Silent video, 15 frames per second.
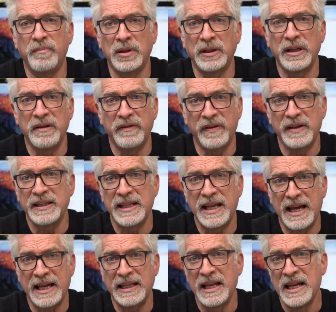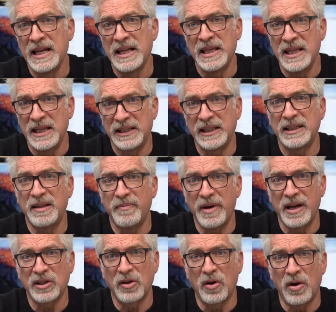belief is that this is the
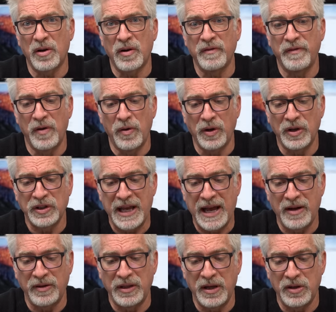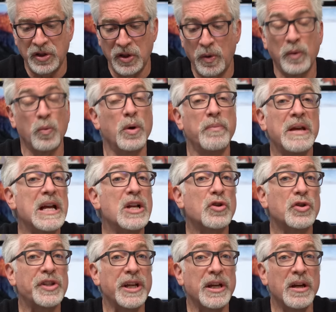best autofocus out there. So it would be
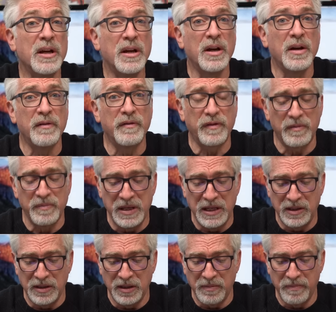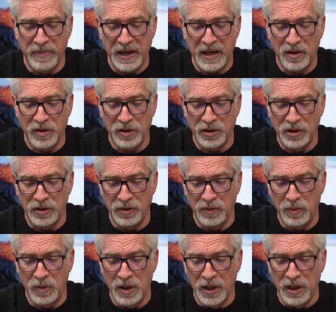interesting for me to compare the
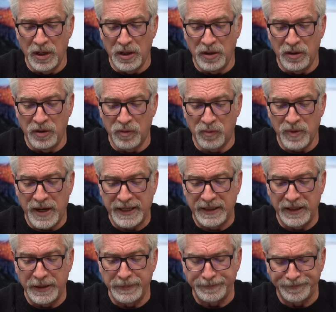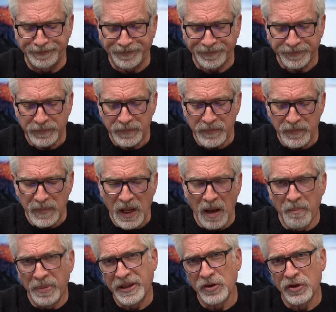two directly.
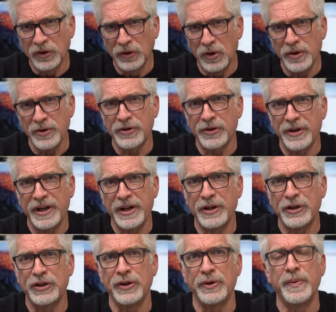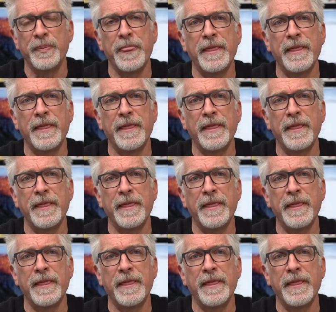But there's a larger issue.